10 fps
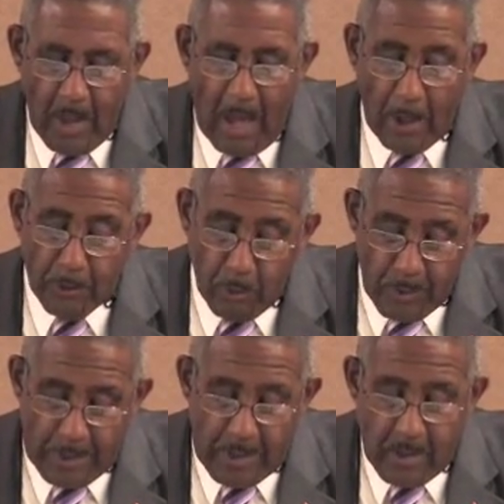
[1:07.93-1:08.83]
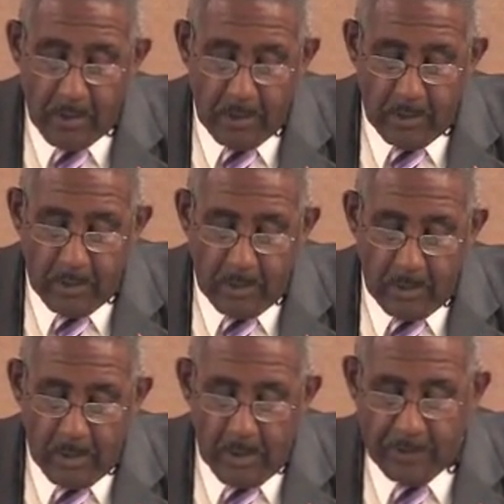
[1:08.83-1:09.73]
How do we
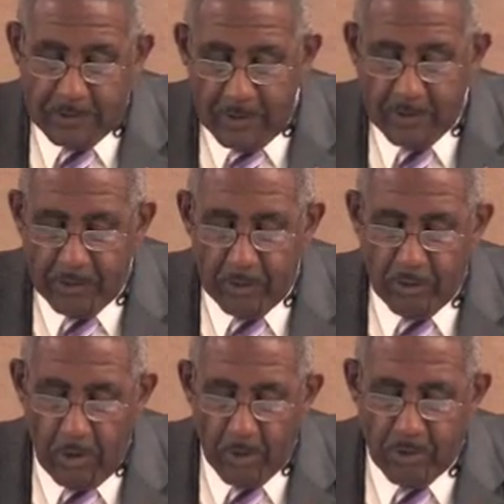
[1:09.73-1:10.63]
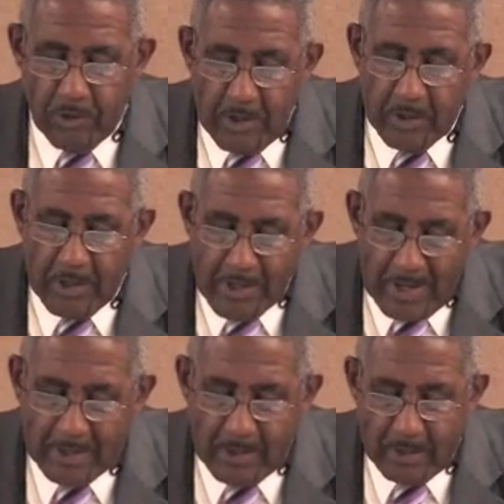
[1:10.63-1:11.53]
assist the church in
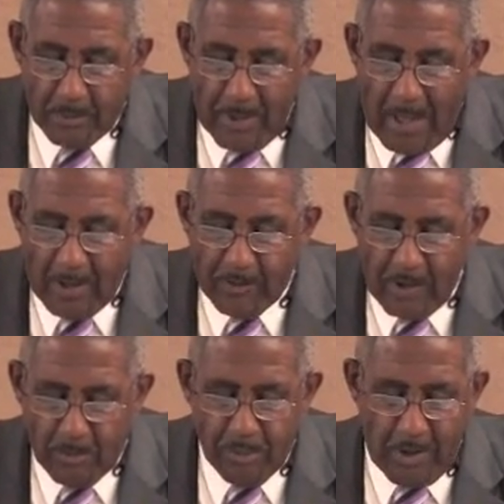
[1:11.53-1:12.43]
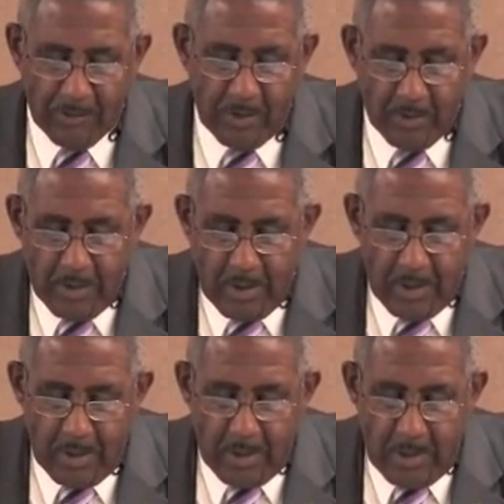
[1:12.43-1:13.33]
connecting past and present,
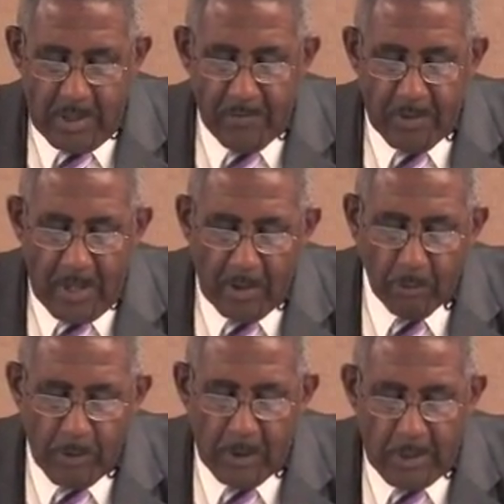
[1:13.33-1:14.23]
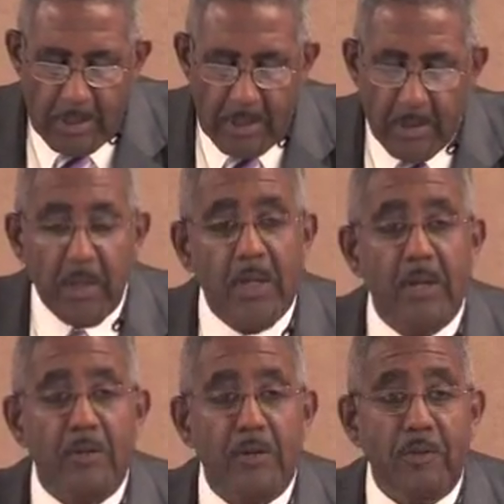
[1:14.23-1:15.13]
even as we lean
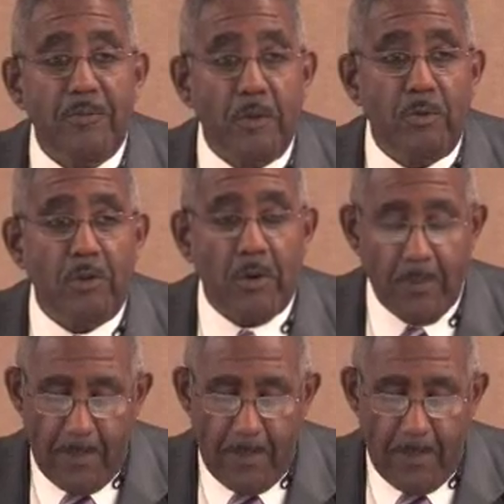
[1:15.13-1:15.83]
into the future?